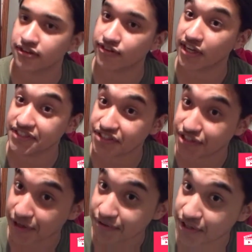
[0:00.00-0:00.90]
If you guys
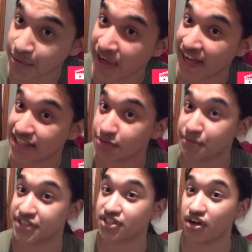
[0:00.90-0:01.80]
don't know what
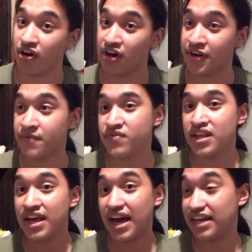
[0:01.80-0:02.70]
Azemechs are,
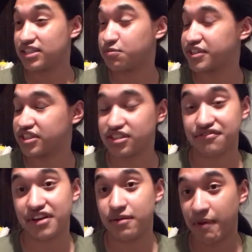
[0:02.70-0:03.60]
Azemechs is a
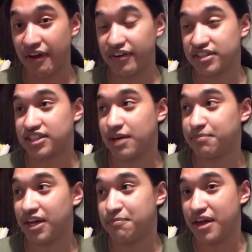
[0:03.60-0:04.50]
fan-made archetype
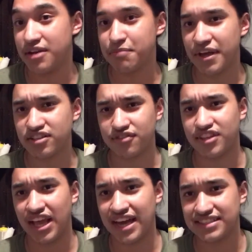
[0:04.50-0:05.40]
that I made based off
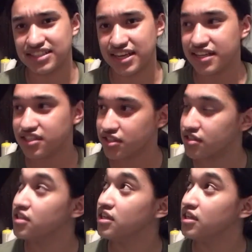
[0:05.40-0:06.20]
the Aztecs.